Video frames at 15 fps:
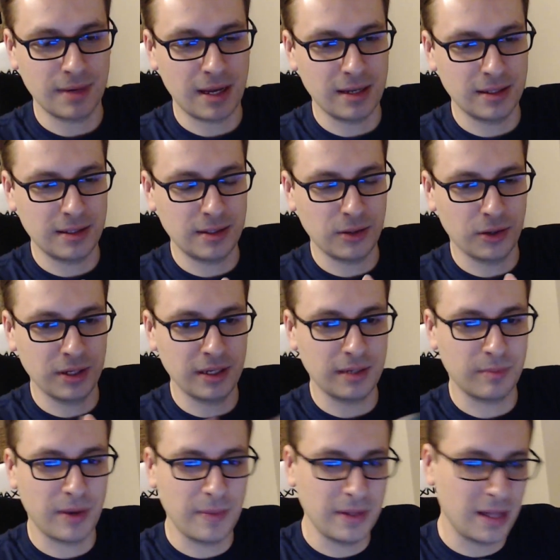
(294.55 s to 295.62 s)
And it's Sonic.
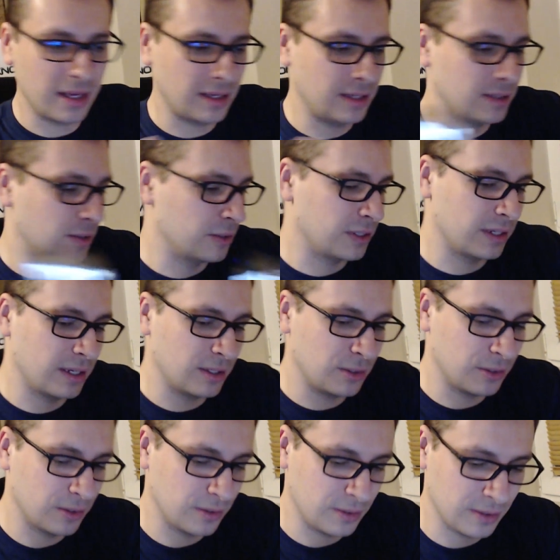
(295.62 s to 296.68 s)
Maybe like he's using it
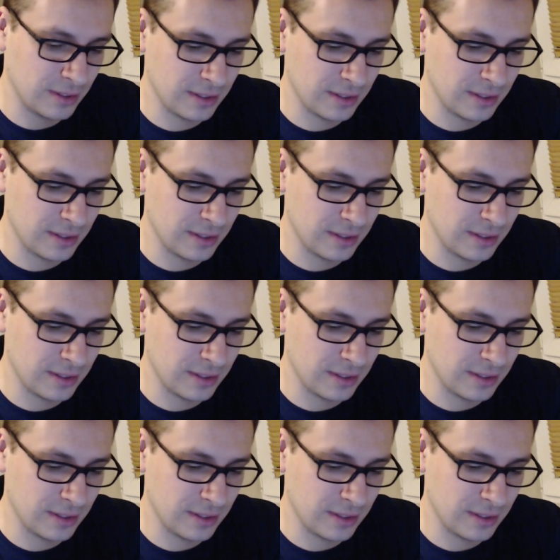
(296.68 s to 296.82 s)
to do